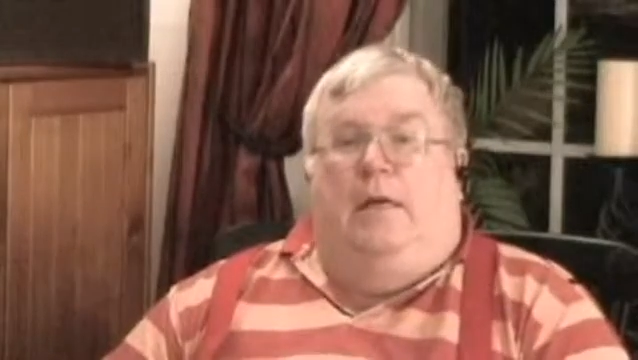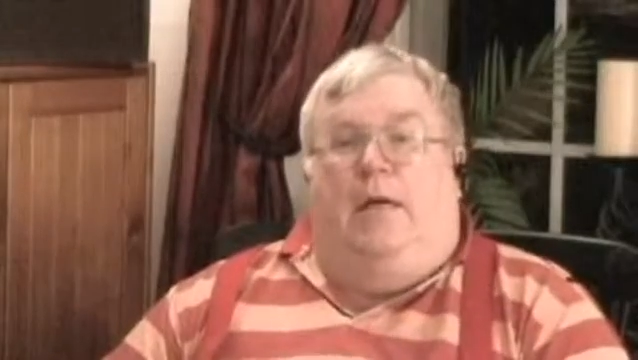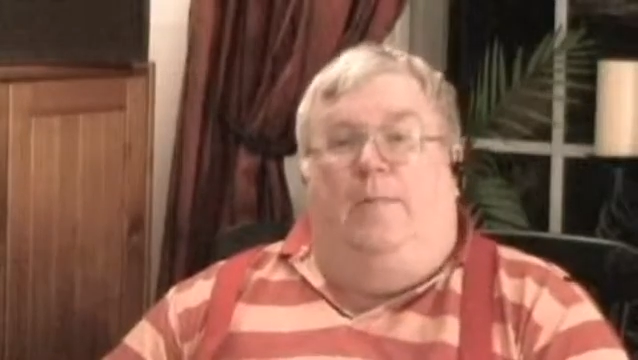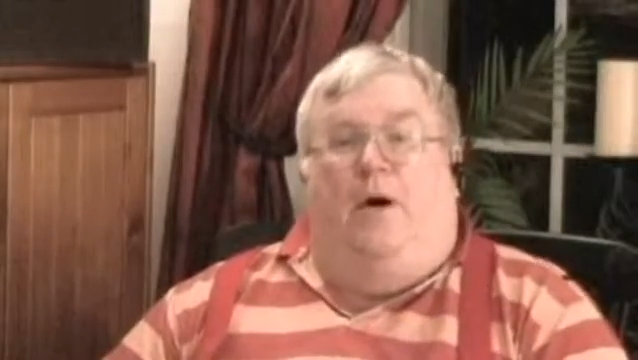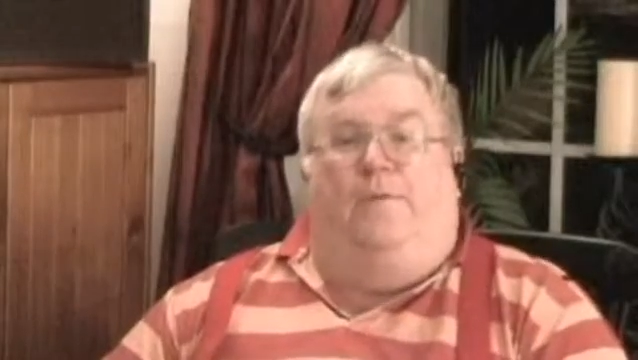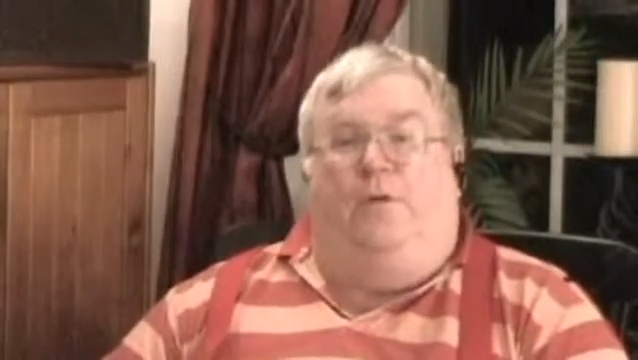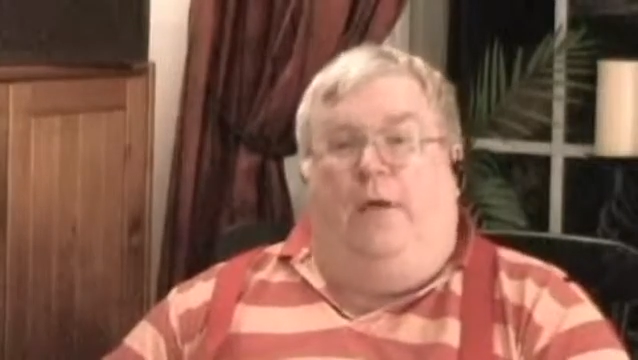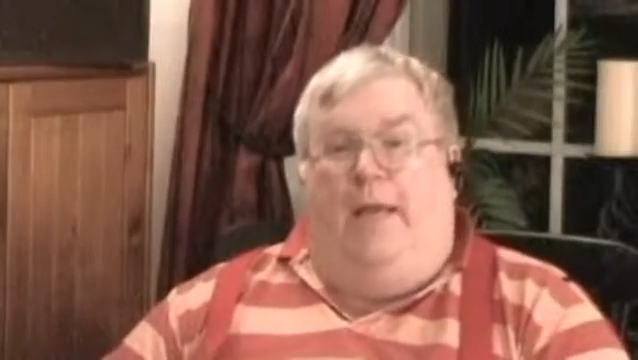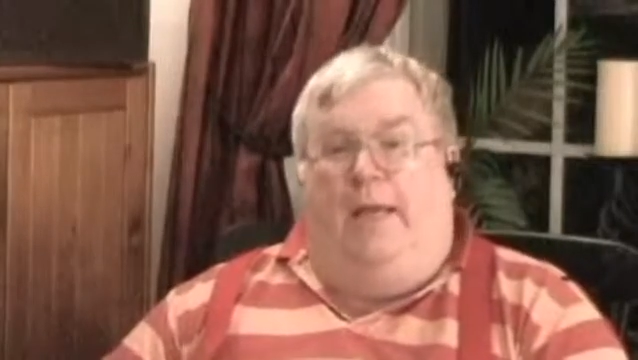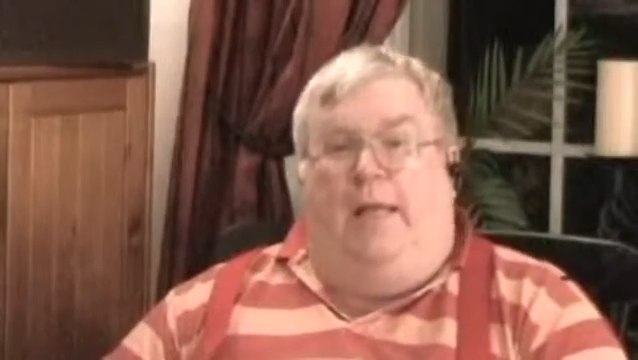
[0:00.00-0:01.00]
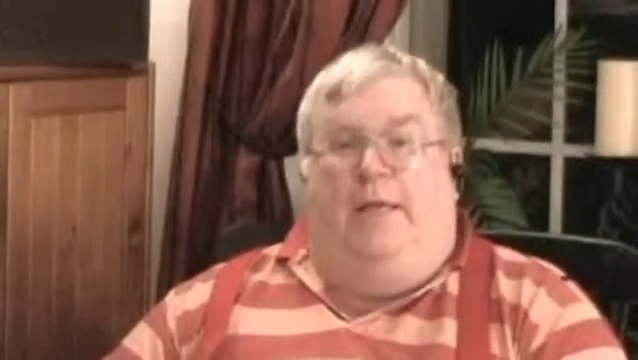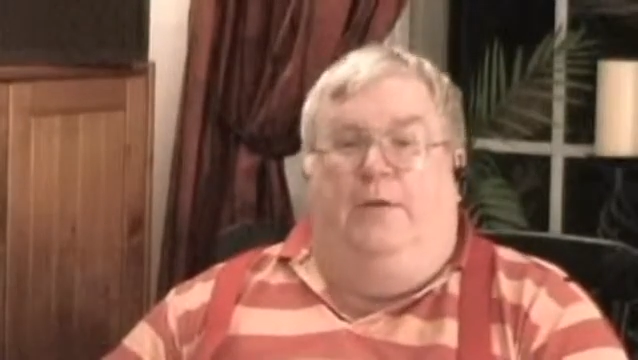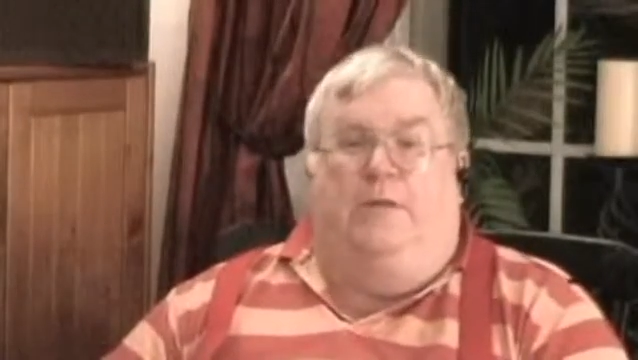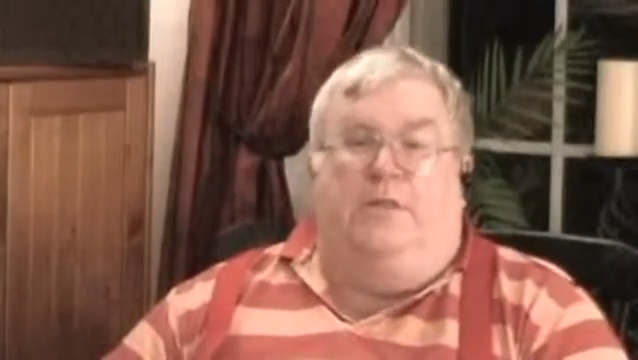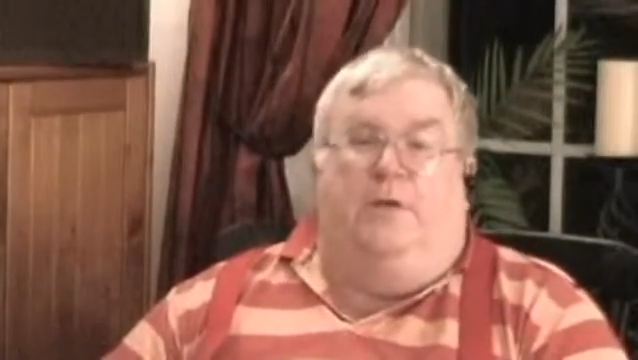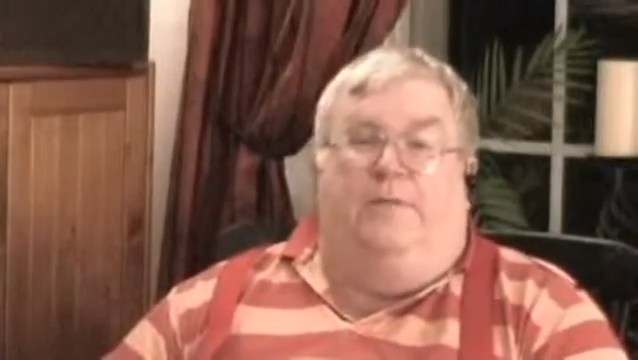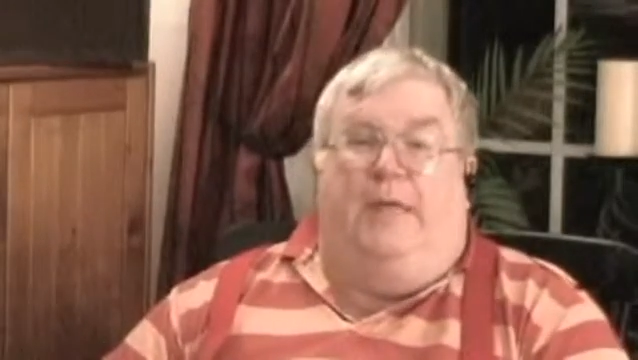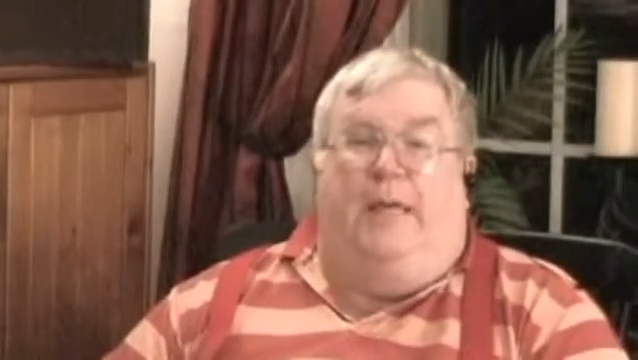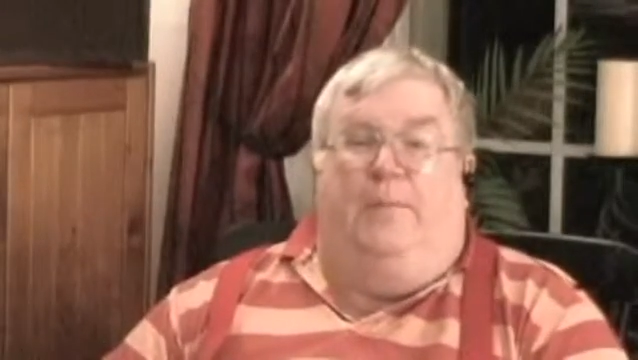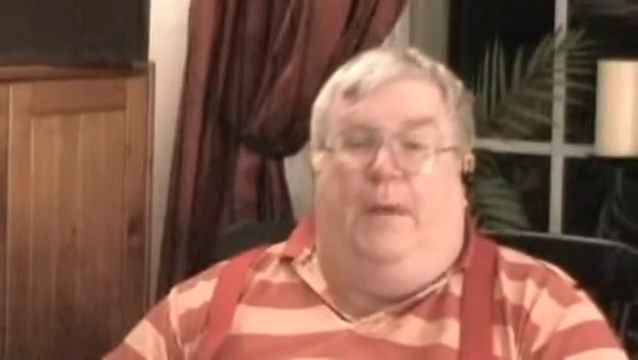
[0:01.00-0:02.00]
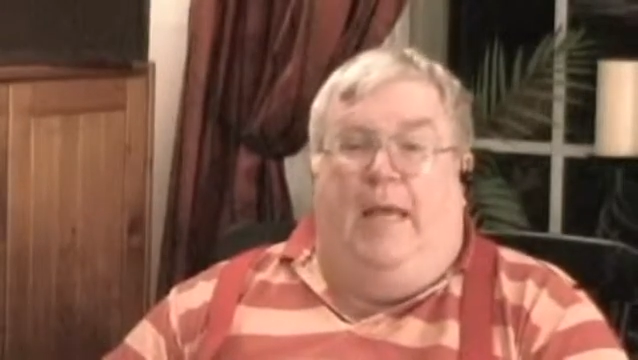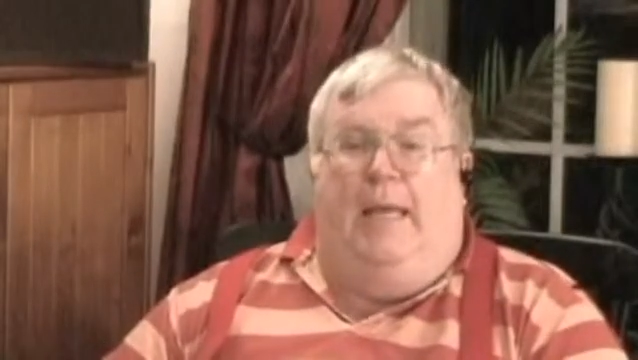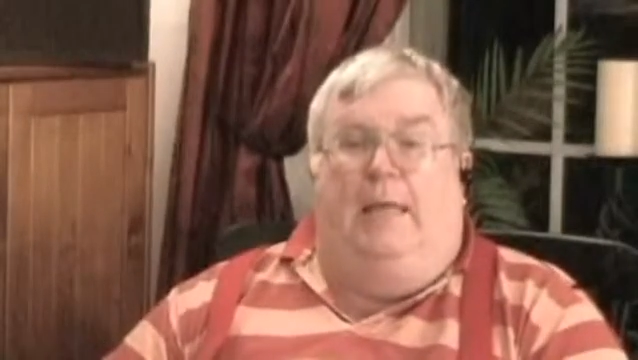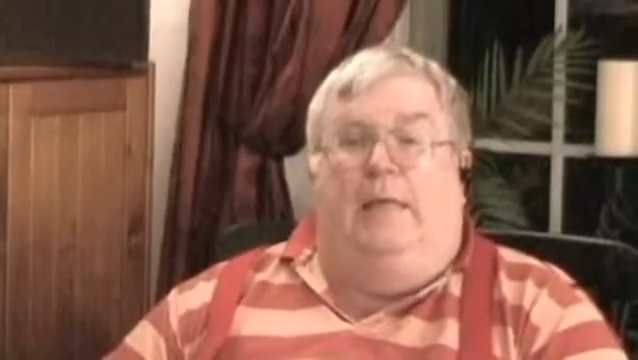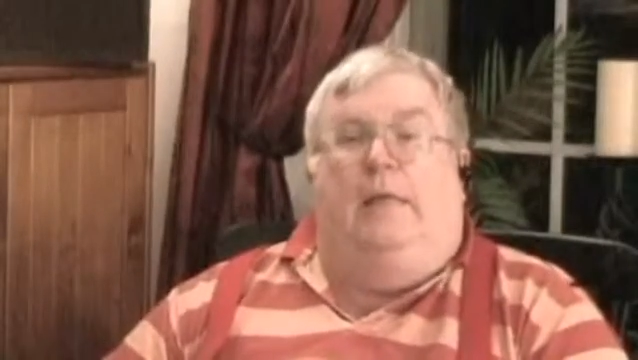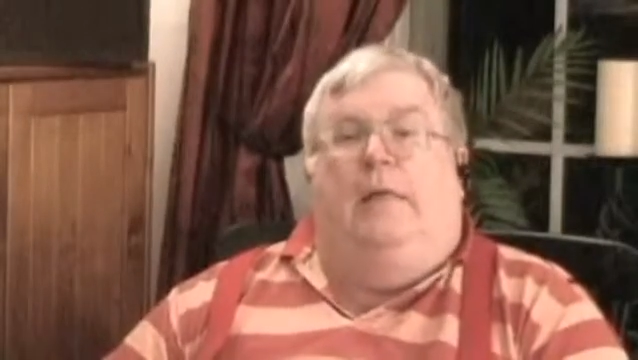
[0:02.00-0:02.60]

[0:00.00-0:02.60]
come off looking like you deserve to get paid.